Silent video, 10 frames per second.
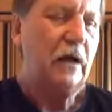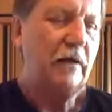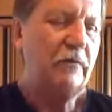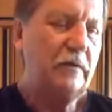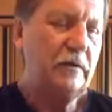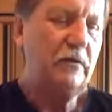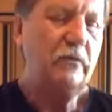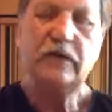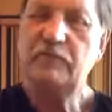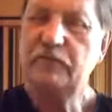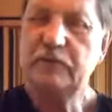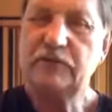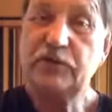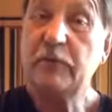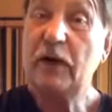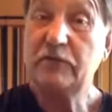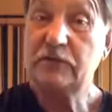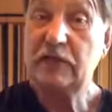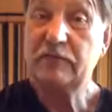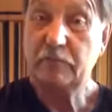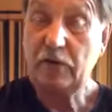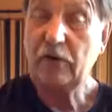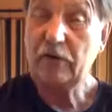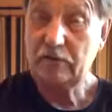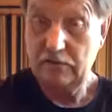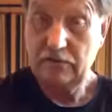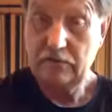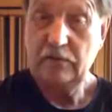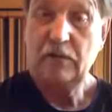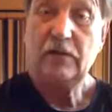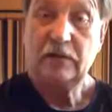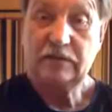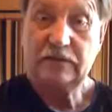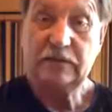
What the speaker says: I would we'd come from the G minor seven part to